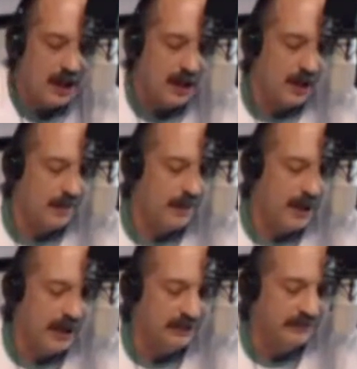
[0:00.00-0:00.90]
Um,
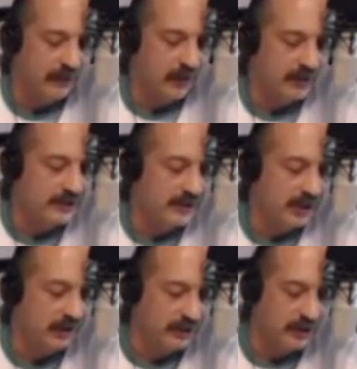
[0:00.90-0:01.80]
as far as the
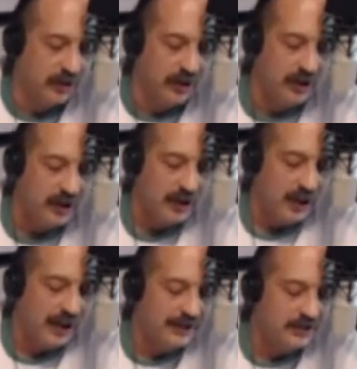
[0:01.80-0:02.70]
undercard,
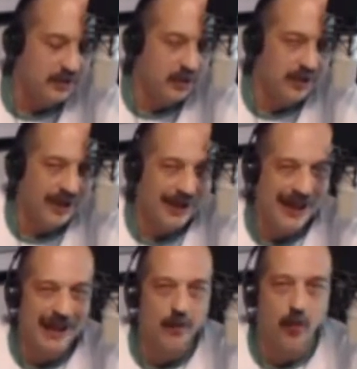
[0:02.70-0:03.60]
I score that
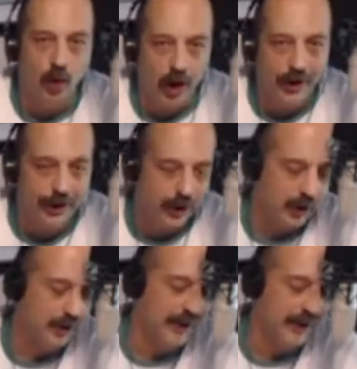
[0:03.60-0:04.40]
a one.